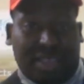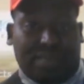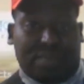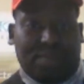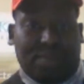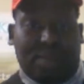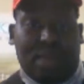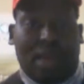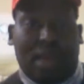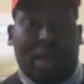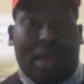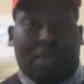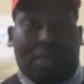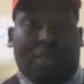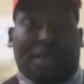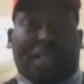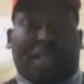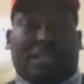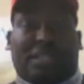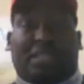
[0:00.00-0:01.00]
the
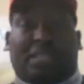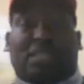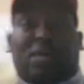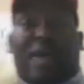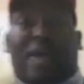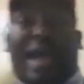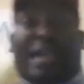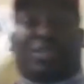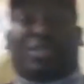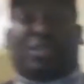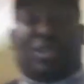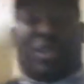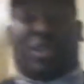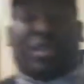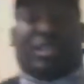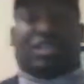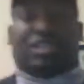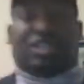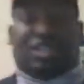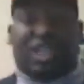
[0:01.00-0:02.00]
ability to
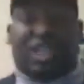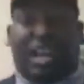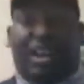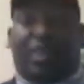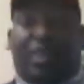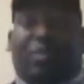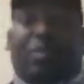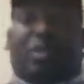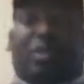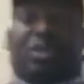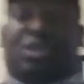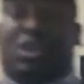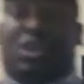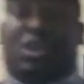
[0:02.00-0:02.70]
actually share with